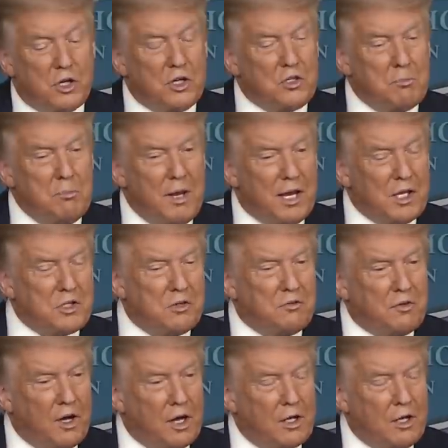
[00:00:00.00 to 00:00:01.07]
it is
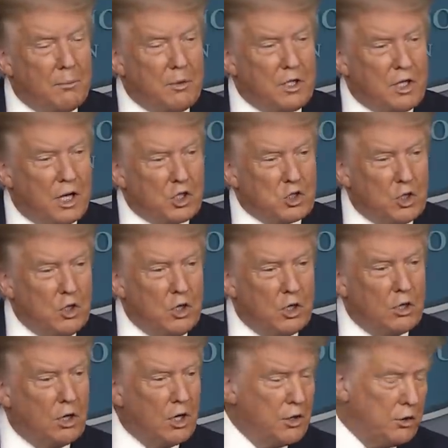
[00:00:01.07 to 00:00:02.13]
massive volume, it takes
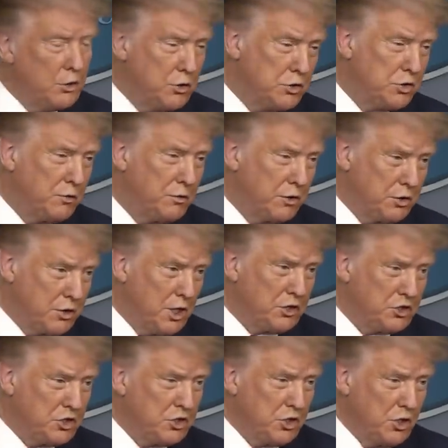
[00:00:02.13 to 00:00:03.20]
longer. Others of the
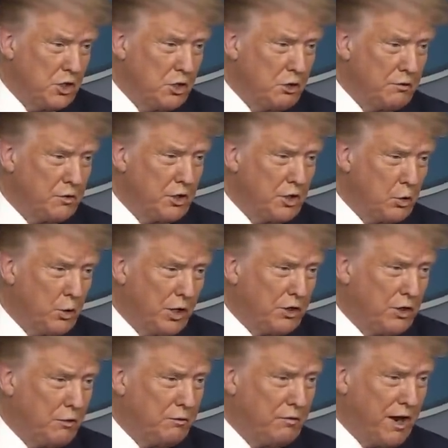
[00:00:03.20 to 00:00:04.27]
tests, as you know, are very
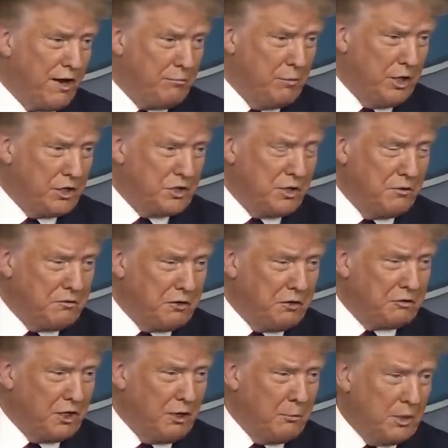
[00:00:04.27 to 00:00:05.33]
quick. They're five minutes and
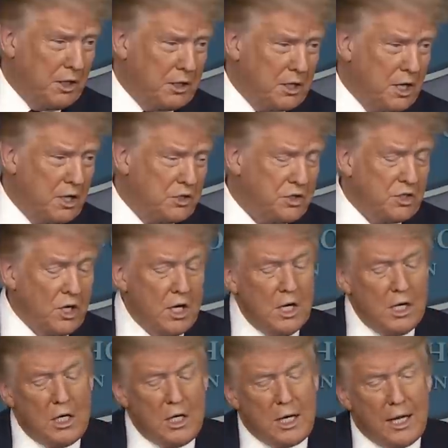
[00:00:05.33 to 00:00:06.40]
15 minute tests.
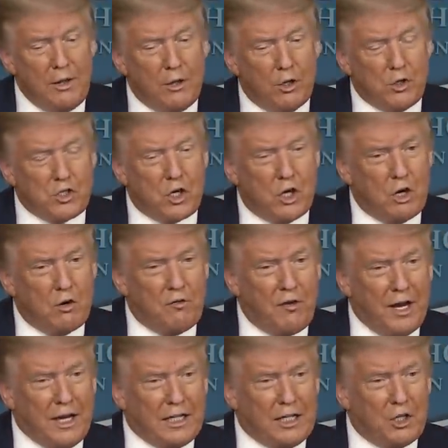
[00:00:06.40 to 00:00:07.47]
And those are,
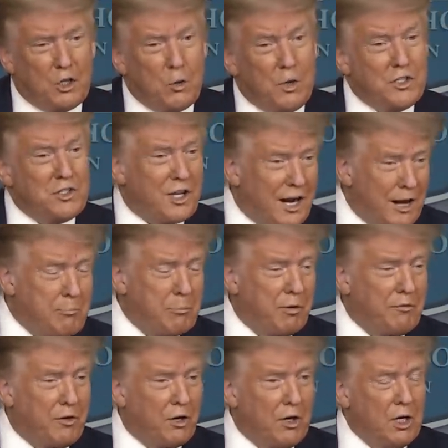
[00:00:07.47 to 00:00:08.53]
frankly, the ones that I
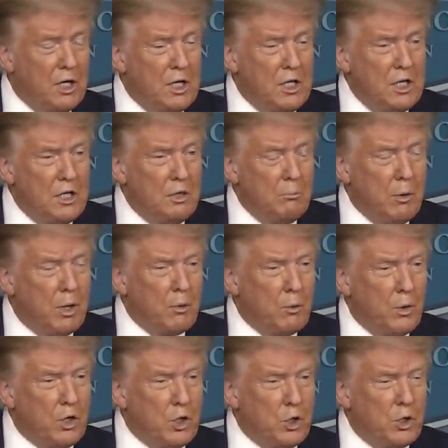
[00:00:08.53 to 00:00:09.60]
prefer. But
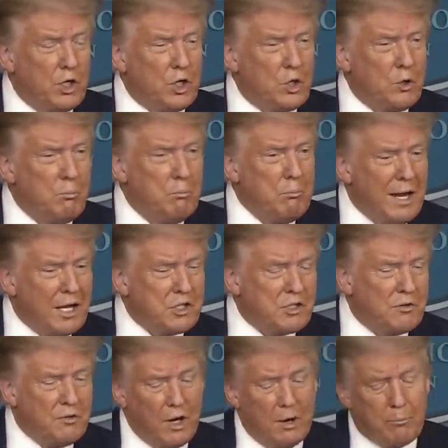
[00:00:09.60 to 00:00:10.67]
we're doing
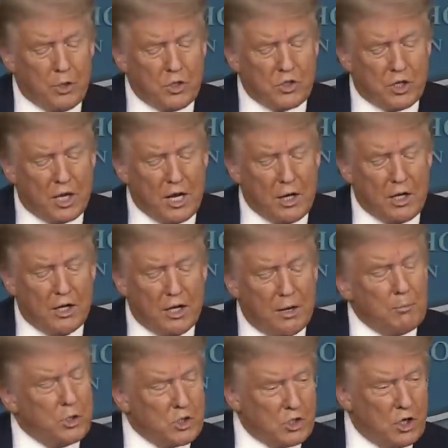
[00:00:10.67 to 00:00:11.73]
massive numbers, and the
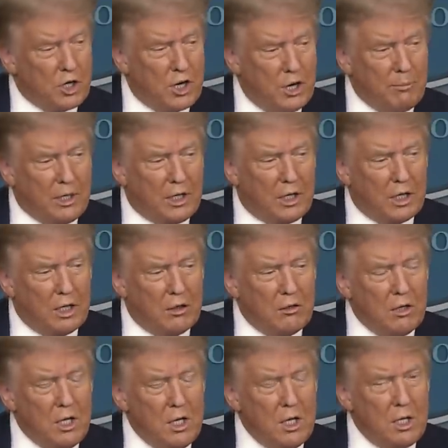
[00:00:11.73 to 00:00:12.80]
numbers are coming down.